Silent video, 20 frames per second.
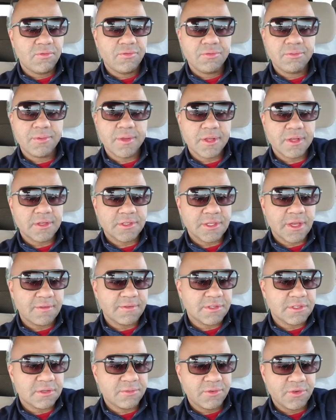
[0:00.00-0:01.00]
because
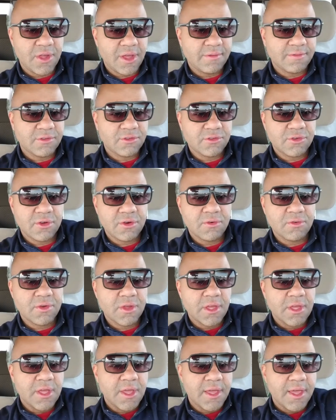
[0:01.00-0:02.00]
obviously when you have a tow,
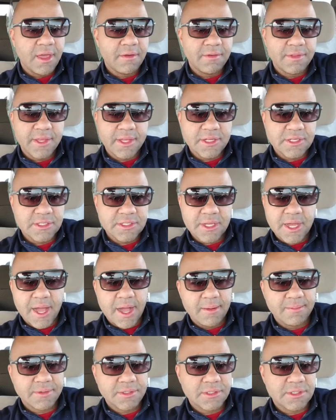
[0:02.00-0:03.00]
everything is the
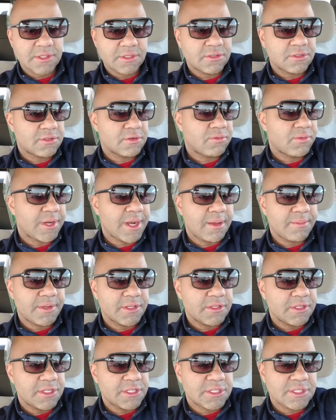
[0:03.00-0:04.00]
opposite. So when I'm in
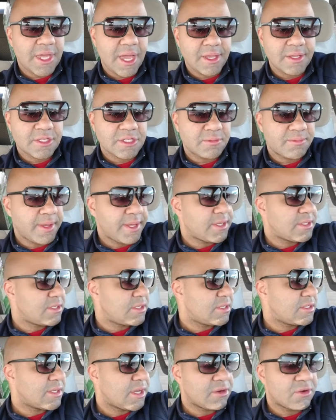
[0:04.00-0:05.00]
these tight
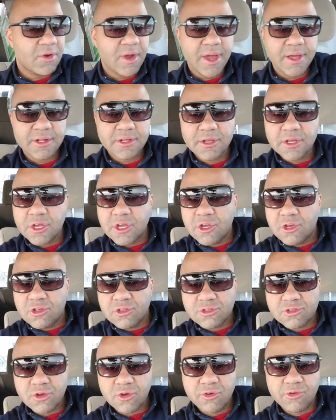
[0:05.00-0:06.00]
spaces, I know how to
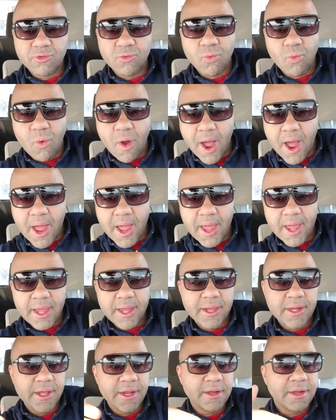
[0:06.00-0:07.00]
turn
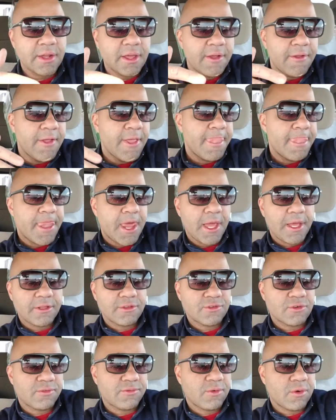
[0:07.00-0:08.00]
wide and
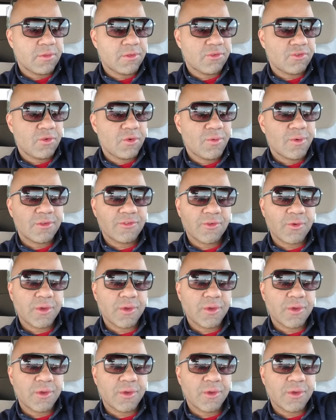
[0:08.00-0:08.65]
so forth and so on. So